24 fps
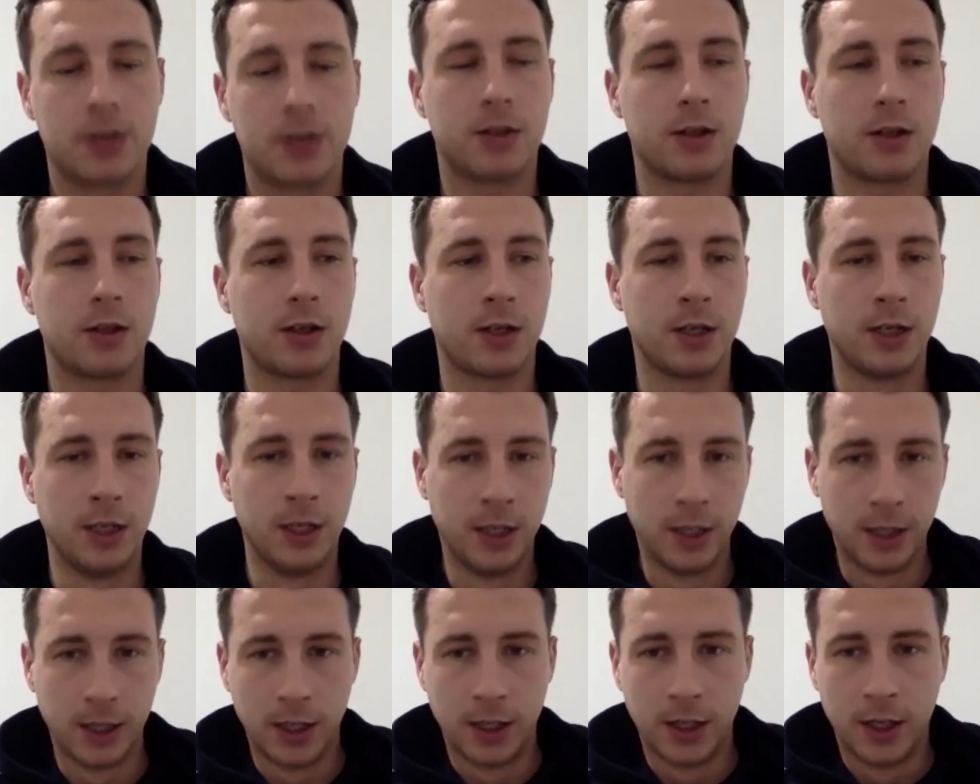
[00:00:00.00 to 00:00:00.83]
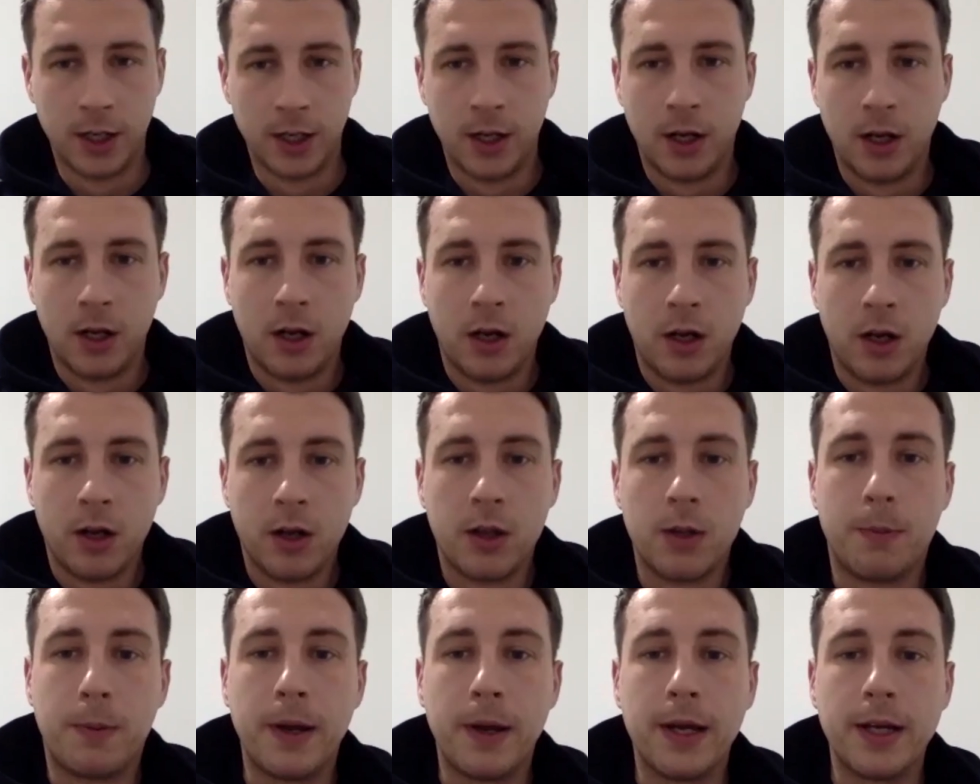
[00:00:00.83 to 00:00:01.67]

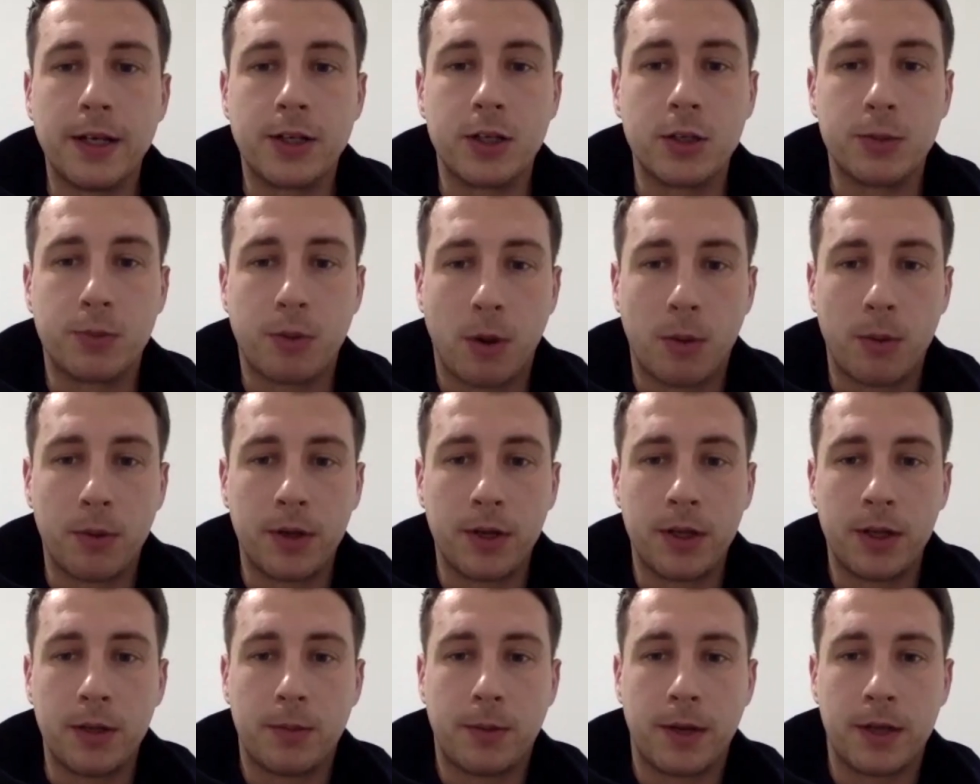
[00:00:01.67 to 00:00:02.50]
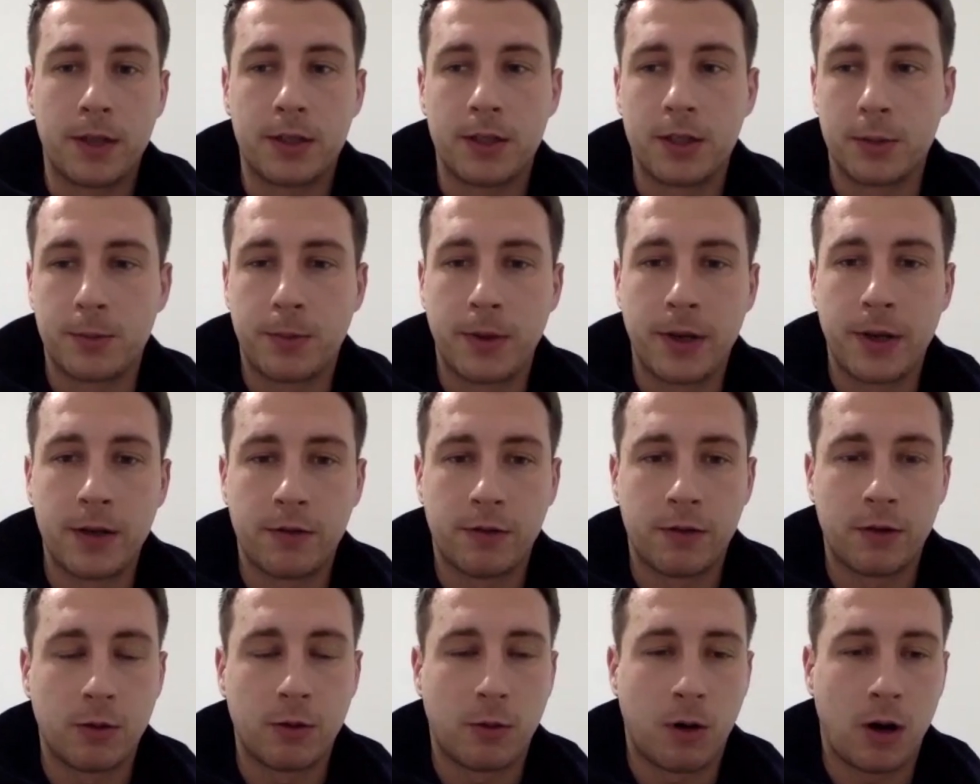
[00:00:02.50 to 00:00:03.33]
The pitch is probably the best it's been
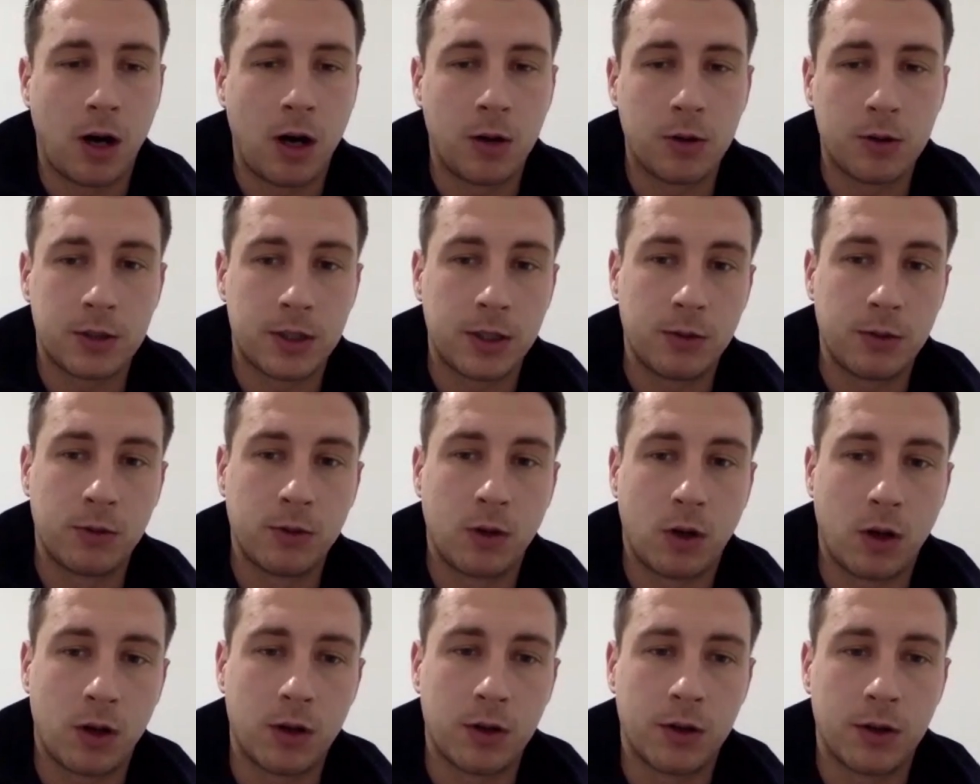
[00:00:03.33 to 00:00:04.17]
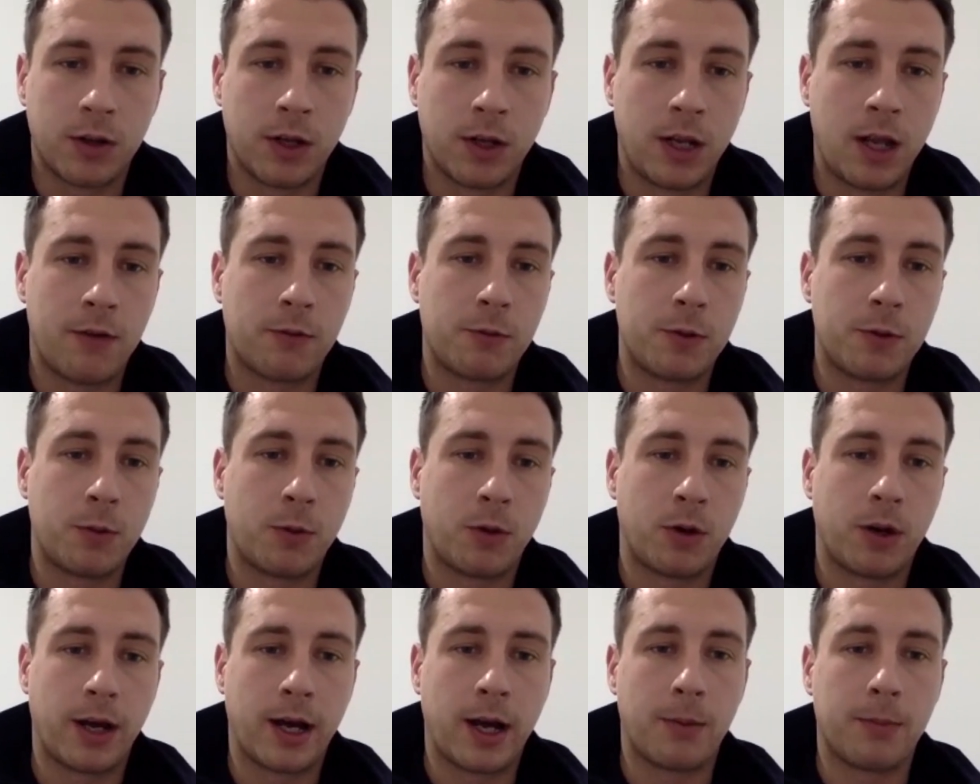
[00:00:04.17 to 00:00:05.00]
for a while. Still not the level we
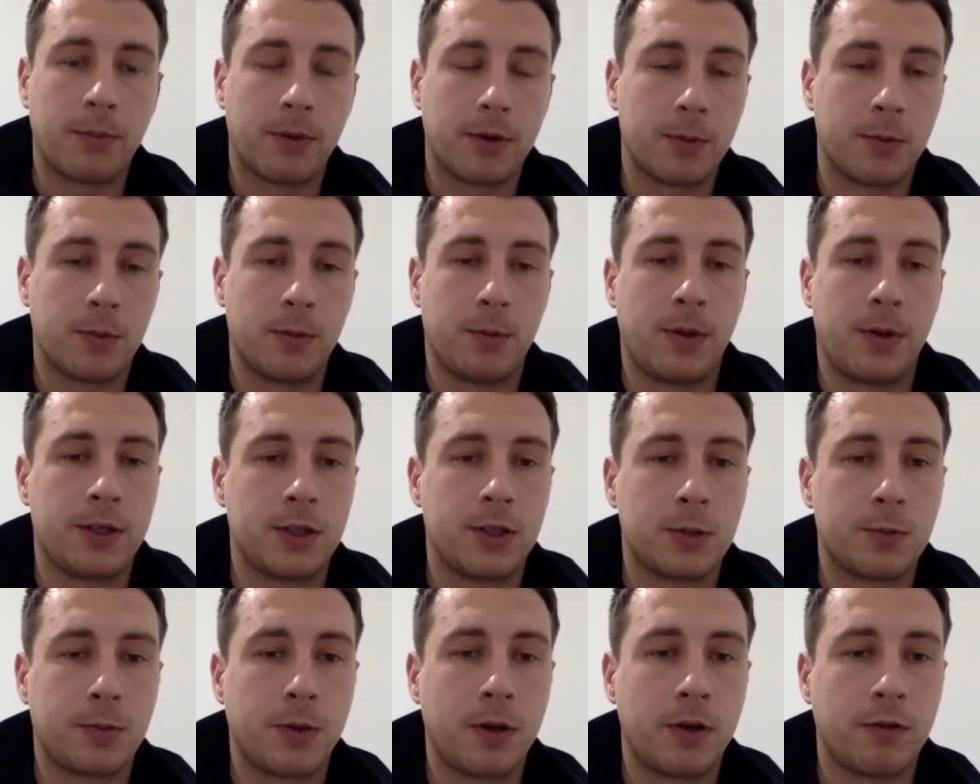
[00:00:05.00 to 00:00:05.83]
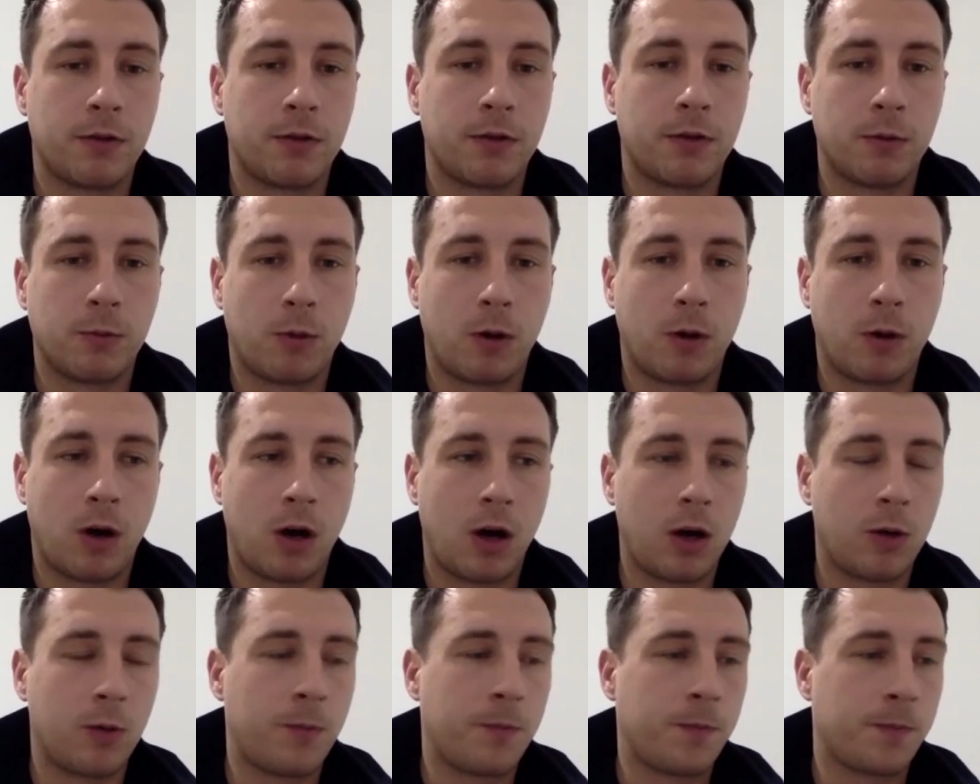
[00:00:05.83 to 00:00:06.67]
want it at, but the best it's been for a
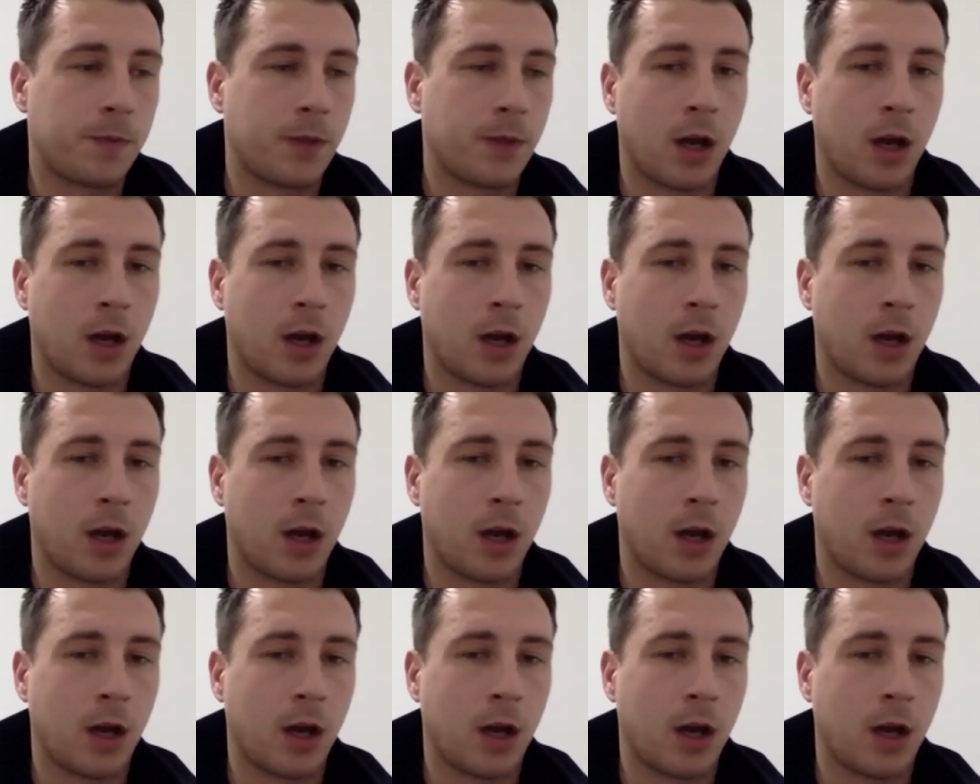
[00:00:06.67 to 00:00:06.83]
while.